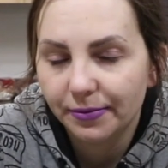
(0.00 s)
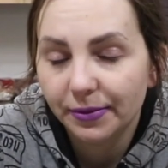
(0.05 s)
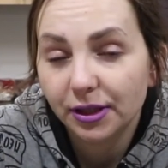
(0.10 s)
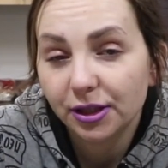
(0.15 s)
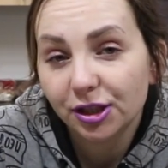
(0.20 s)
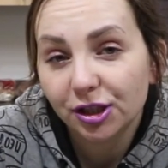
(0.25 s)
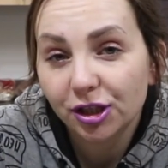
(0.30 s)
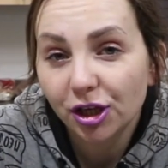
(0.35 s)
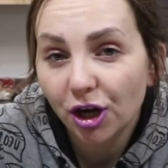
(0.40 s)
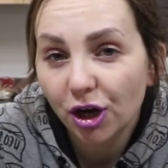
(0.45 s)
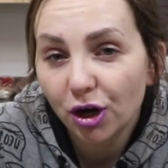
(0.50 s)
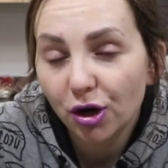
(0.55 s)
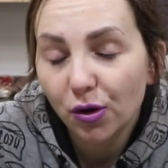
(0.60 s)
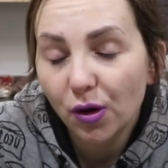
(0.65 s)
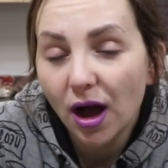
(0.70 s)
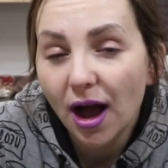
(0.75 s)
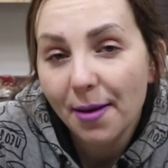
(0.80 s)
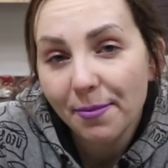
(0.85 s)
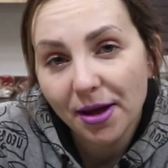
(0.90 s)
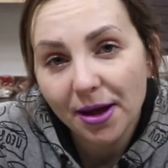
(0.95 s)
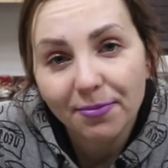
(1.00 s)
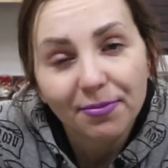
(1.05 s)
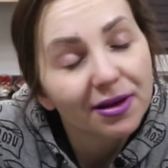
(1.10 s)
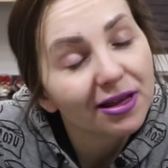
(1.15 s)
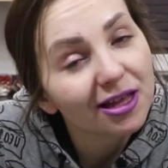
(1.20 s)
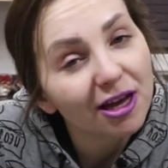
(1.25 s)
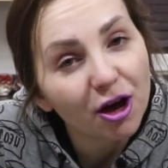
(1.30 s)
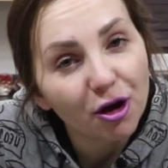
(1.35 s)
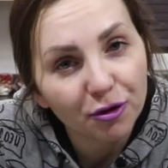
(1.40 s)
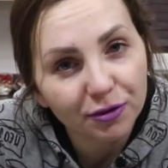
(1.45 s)
So I might be
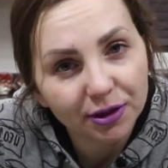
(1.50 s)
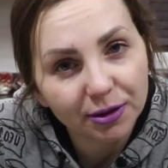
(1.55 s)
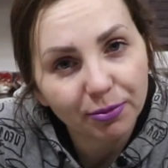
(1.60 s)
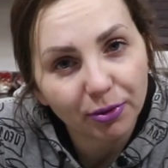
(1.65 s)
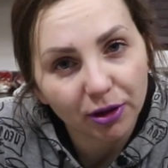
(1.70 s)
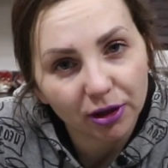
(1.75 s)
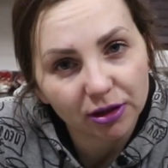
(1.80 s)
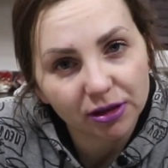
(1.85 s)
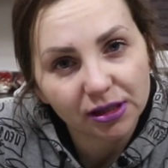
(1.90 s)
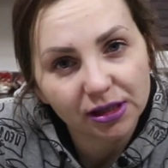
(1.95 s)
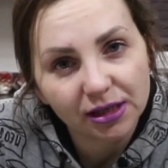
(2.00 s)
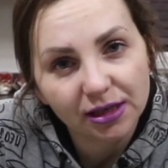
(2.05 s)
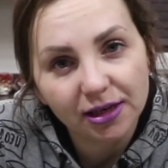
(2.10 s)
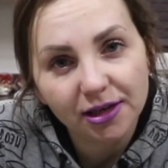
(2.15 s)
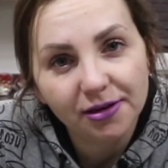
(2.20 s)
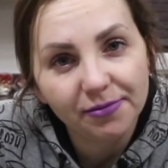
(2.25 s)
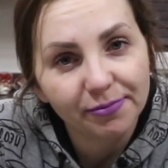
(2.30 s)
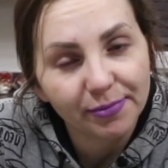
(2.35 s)
the only person